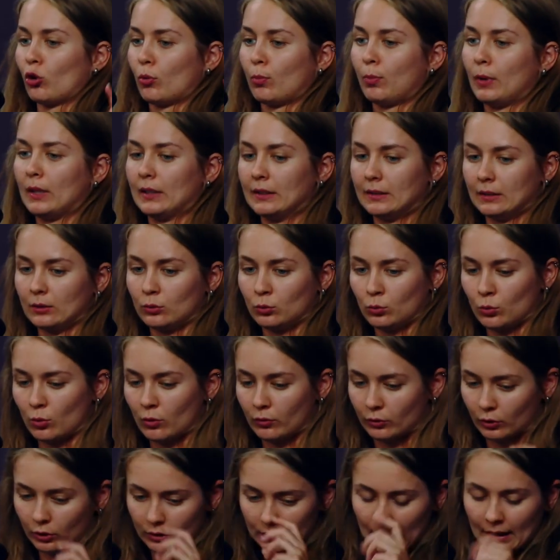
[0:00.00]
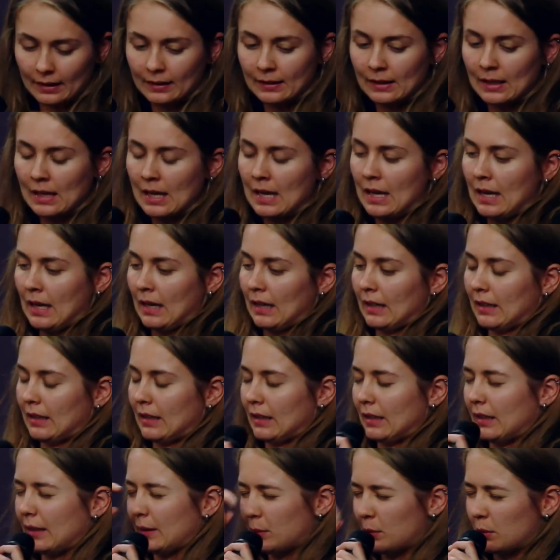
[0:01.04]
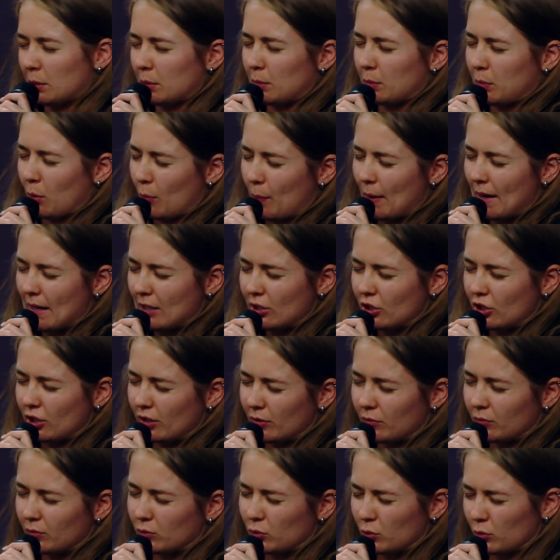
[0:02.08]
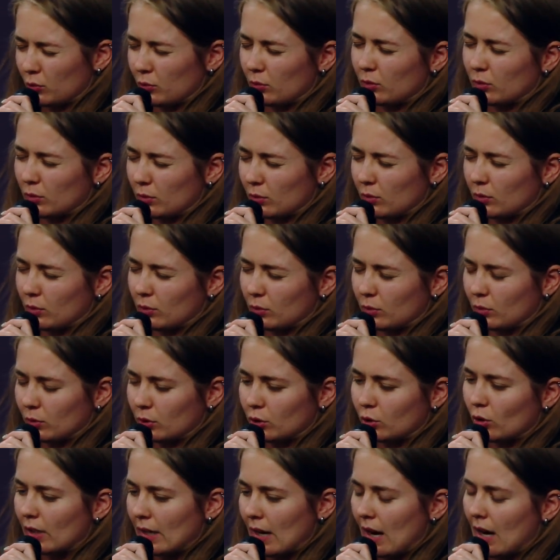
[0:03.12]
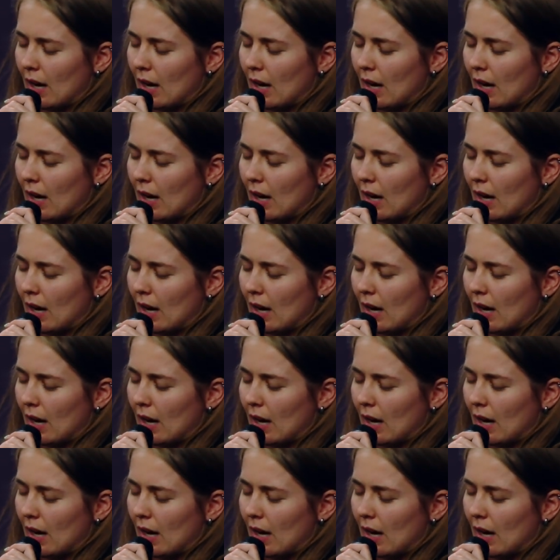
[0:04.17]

community processes so that we know what to do in each particular case.